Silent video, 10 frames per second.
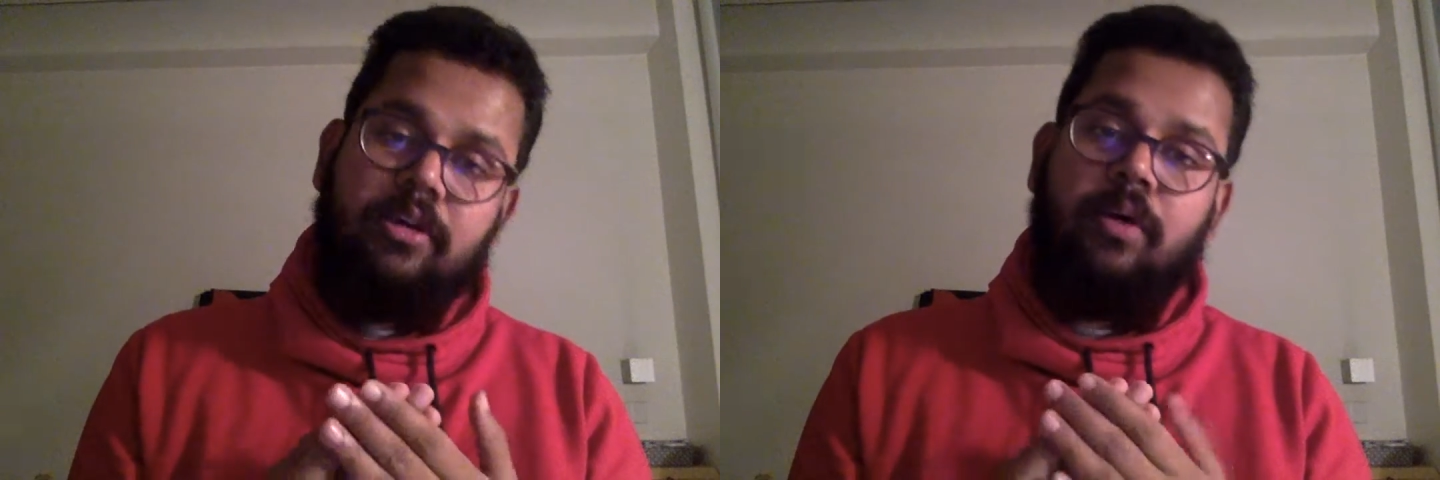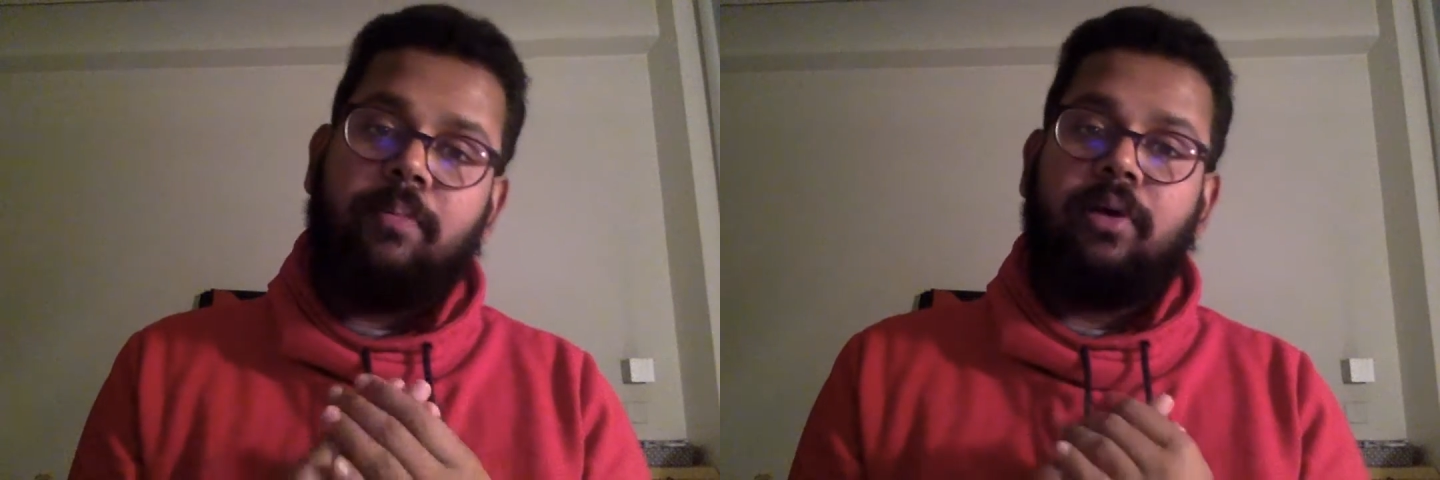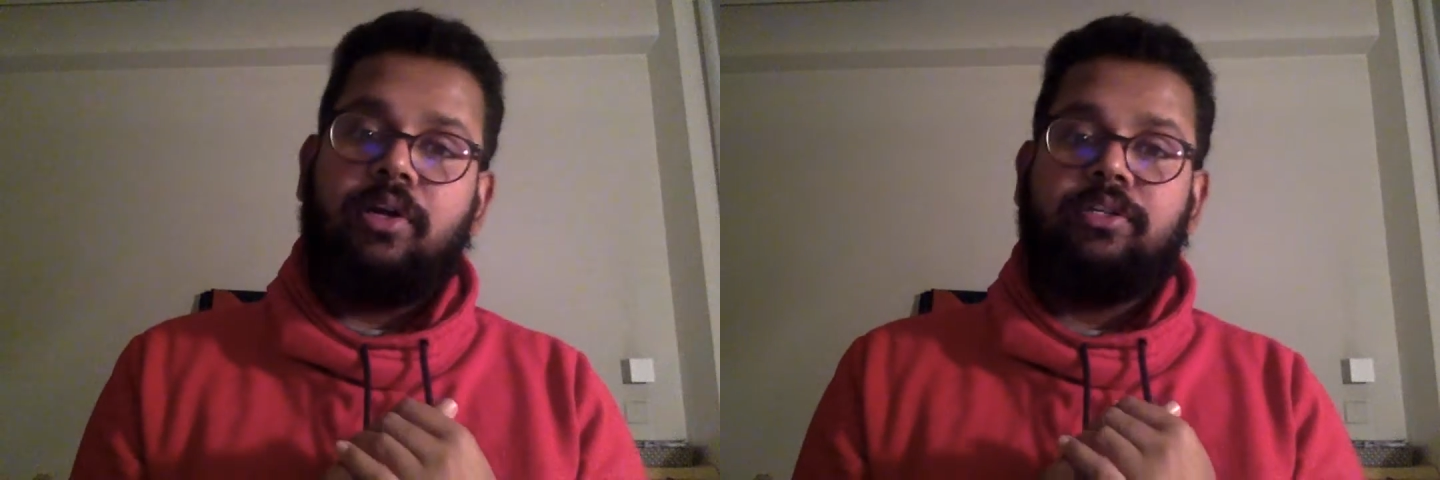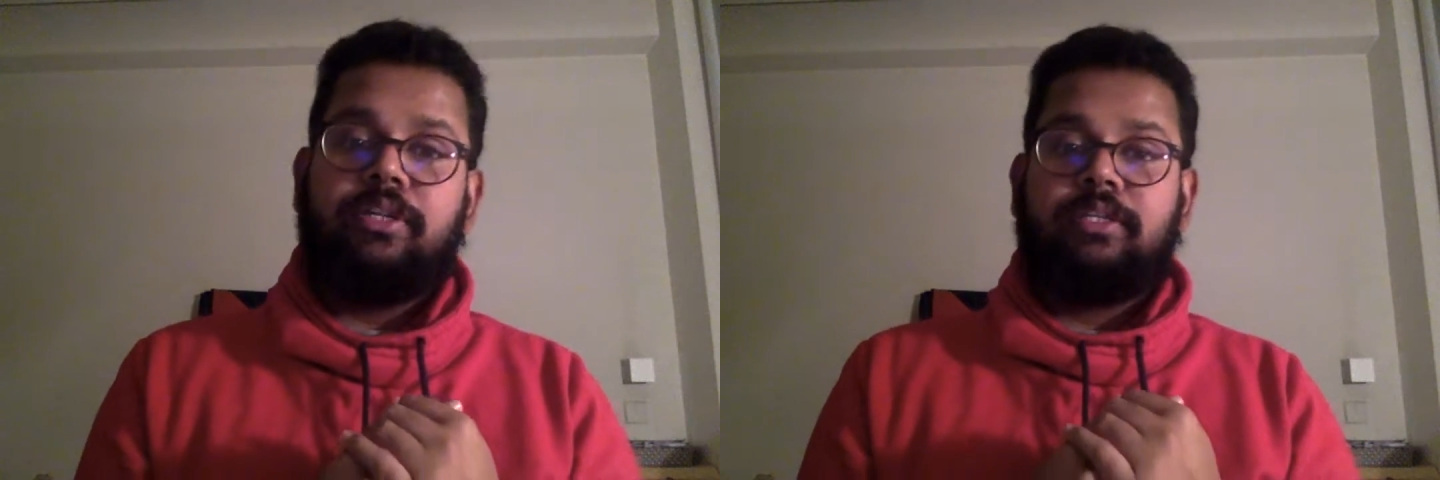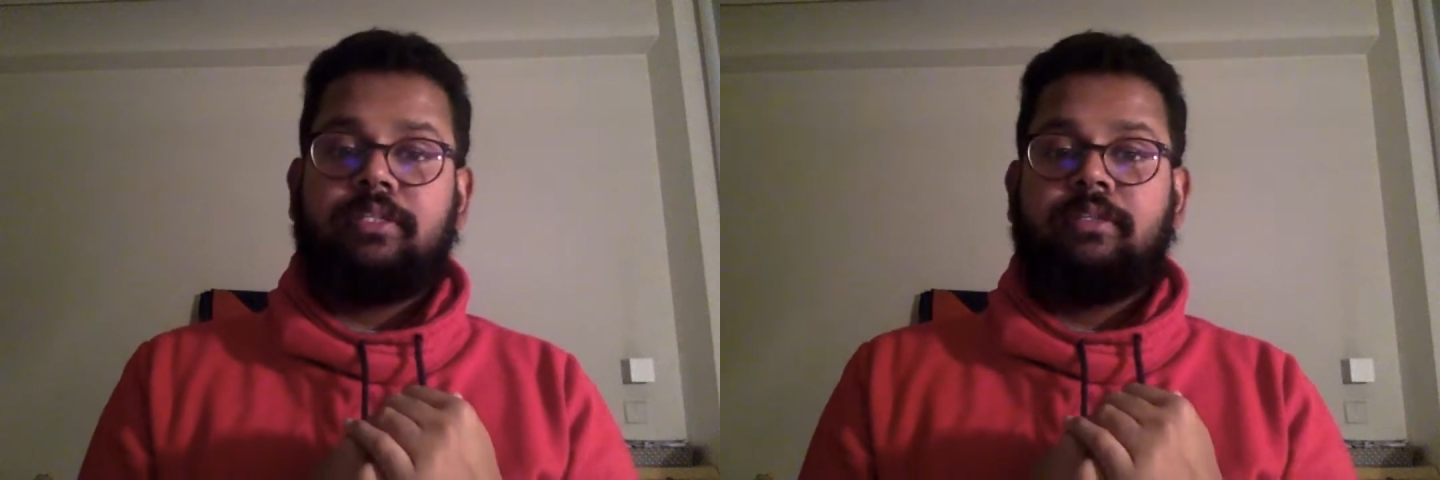
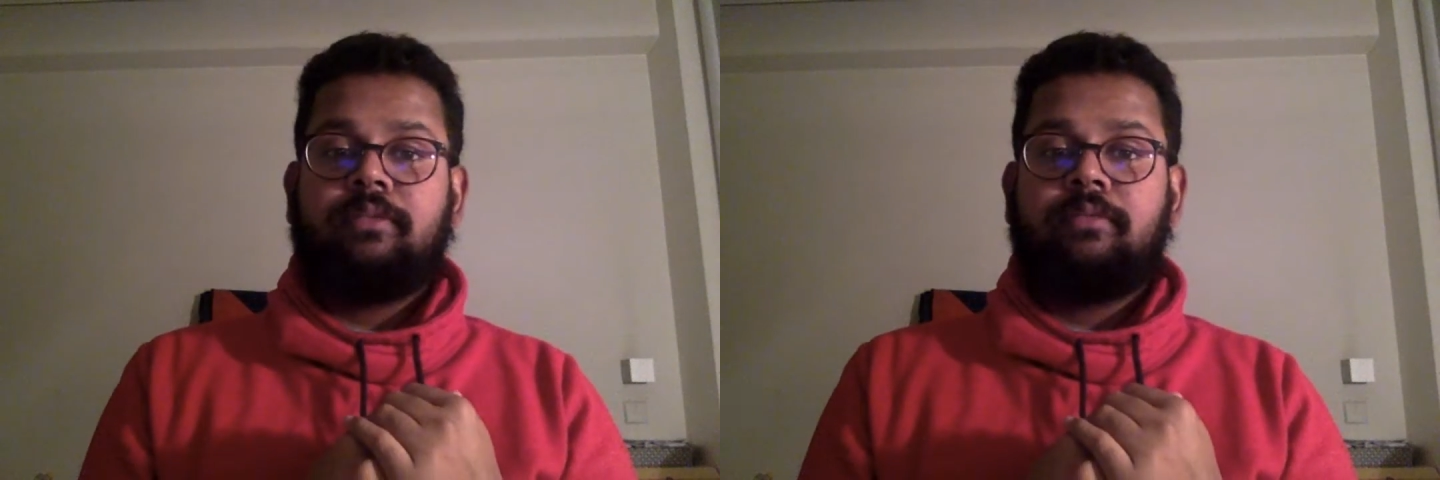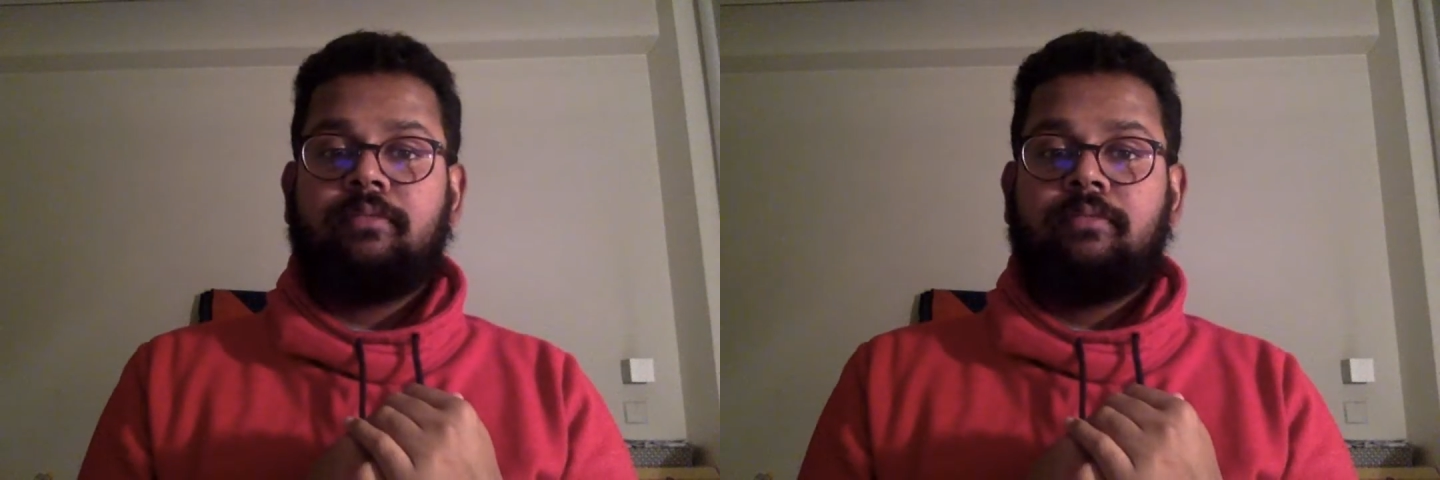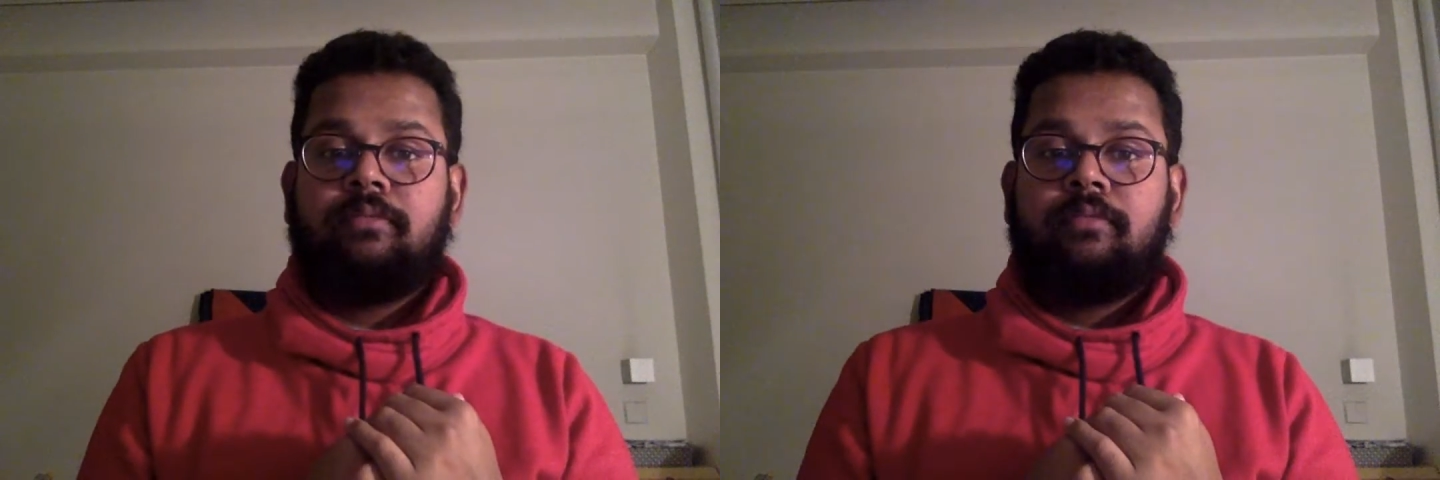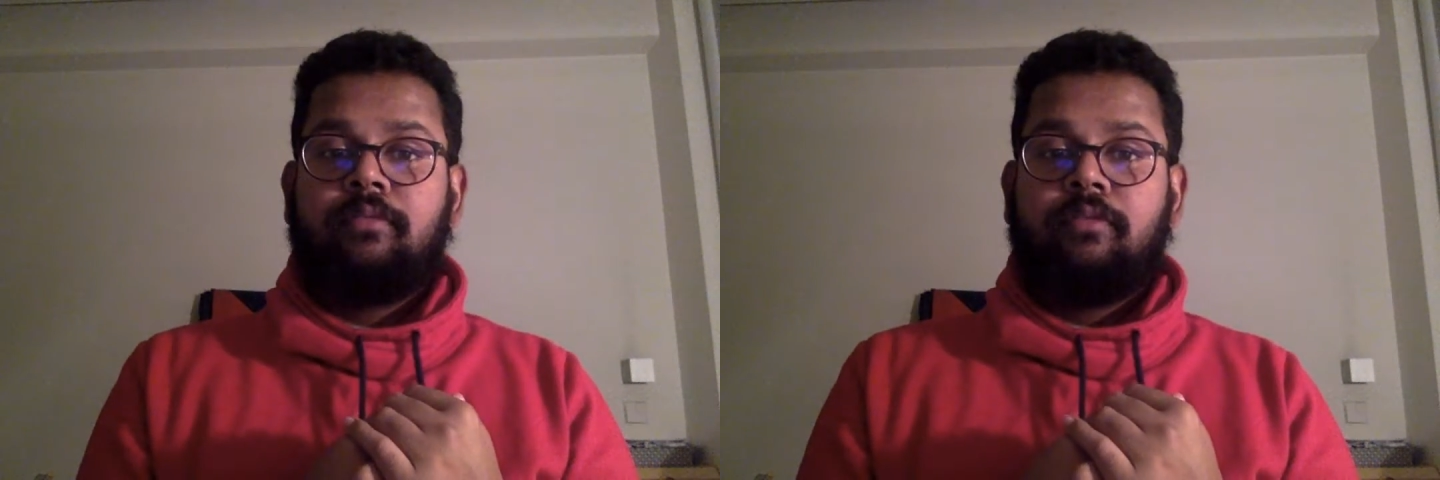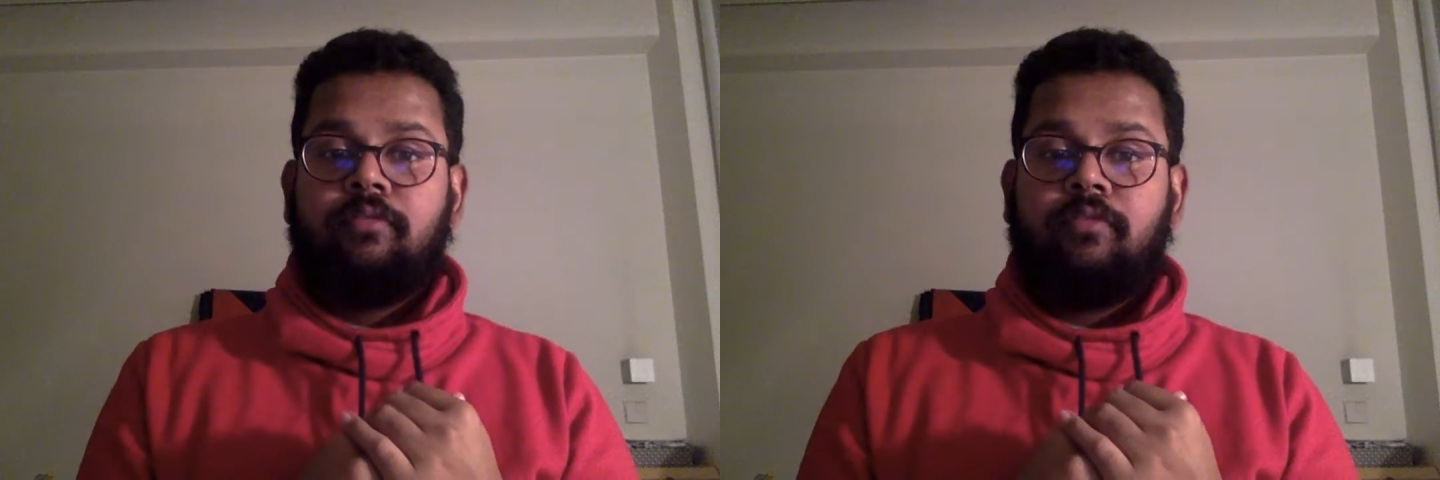apologize
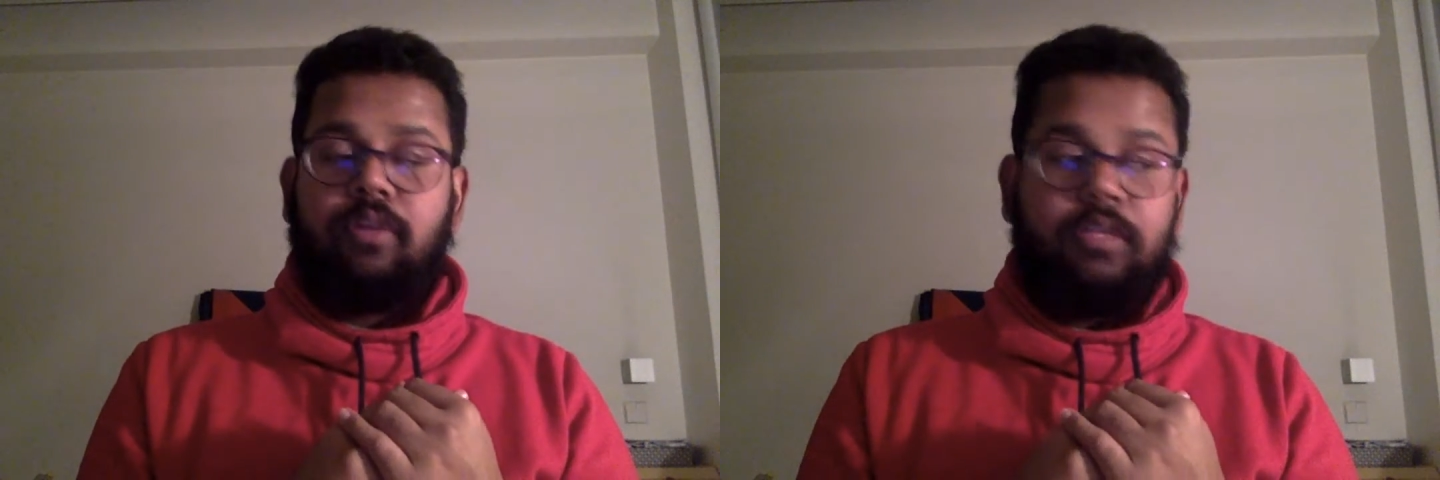for